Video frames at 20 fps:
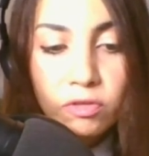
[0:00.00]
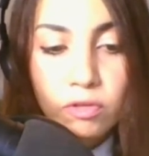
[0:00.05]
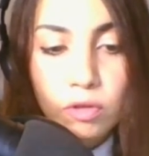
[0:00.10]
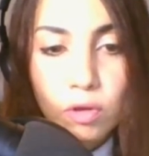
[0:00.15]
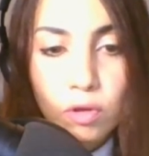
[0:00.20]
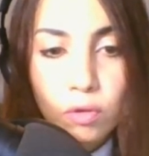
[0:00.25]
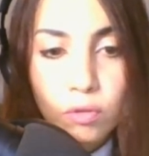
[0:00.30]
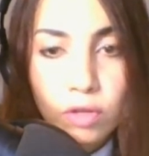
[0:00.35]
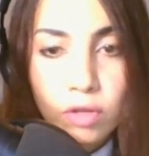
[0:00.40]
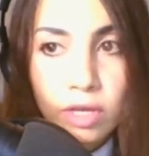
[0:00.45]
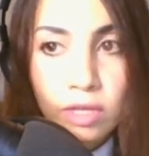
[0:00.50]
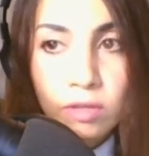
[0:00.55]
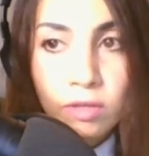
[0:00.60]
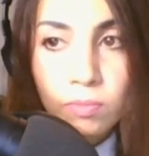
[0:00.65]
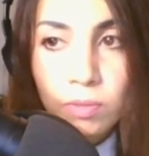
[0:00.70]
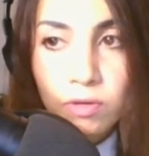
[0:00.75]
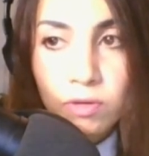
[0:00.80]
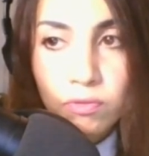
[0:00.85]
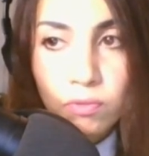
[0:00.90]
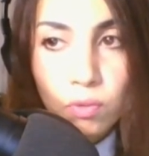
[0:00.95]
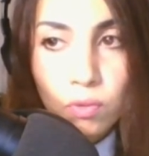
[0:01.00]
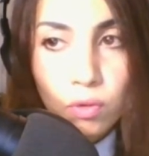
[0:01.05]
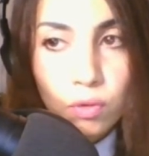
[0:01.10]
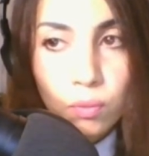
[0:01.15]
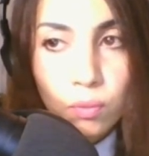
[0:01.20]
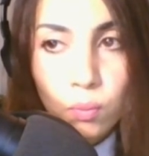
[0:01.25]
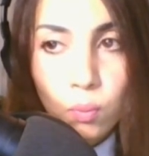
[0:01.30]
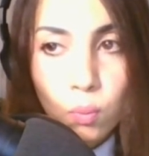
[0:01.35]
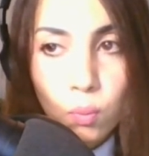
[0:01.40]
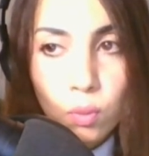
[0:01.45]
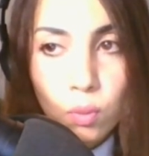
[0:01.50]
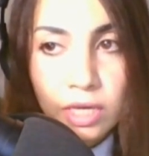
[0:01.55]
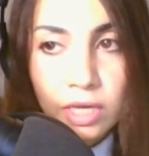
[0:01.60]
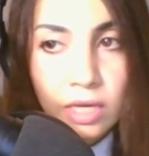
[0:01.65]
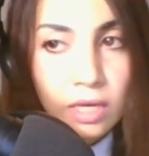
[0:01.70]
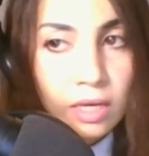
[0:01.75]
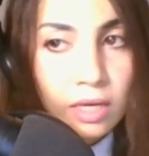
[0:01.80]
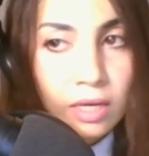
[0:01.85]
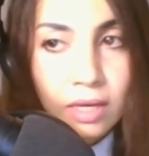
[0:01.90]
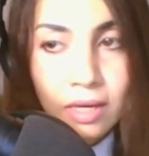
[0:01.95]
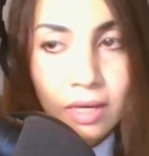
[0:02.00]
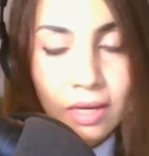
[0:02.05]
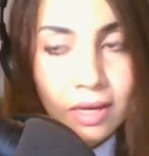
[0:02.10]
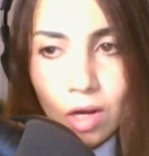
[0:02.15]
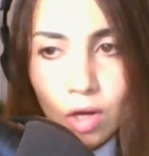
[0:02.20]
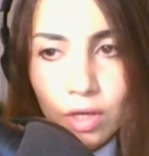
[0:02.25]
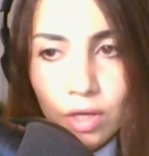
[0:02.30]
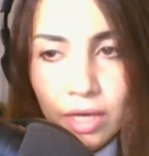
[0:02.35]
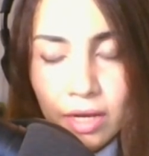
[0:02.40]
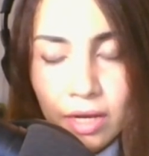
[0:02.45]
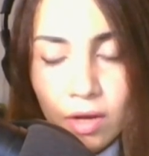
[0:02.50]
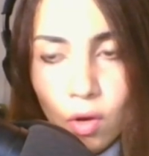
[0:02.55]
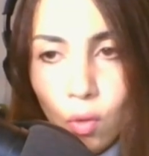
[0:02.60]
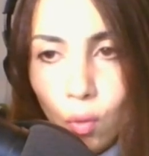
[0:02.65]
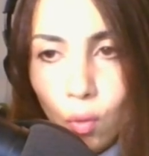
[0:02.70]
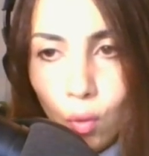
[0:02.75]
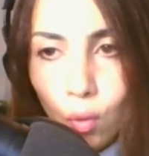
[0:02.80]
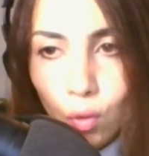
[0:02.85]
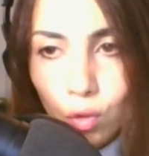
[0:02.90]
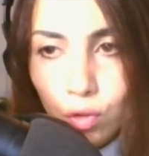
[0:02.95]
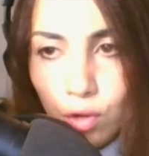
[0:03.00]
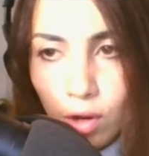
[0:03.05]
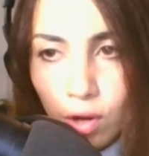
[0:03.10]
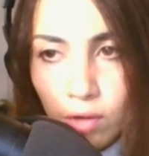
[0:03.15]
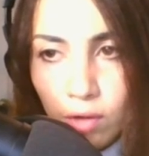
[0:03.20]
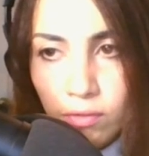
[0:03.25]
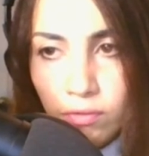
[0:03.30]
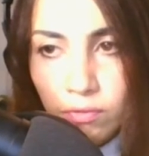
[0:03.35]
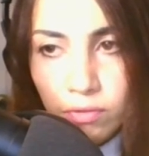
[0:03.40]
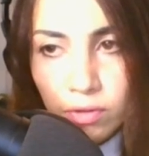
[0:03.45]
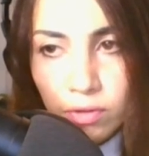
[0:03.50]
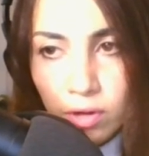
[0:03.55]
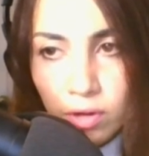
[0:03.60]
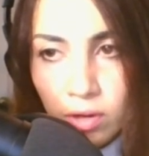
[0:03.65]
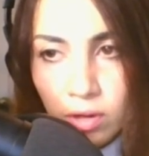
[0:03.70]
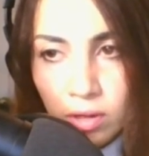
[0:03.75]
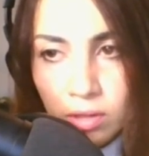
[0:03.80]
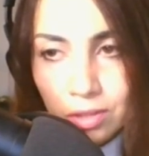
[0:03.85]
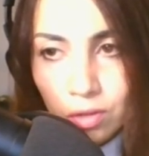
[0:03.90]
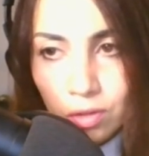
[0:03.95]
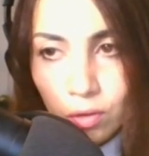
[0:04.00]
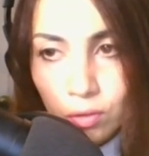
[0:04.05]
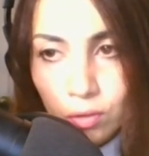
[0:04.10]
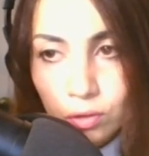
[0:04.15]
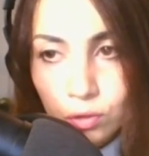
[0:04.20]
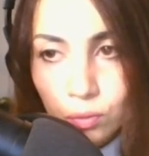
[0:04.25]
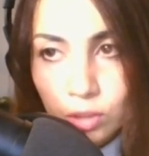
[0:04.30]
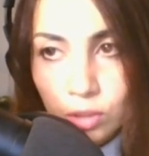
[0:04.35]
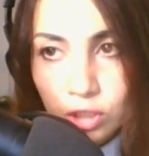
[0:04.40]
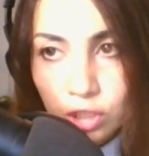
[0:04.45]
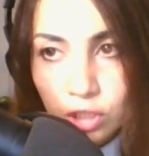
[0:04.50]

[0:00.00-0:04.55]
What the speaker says: loaded before we get a hold of the toggle switch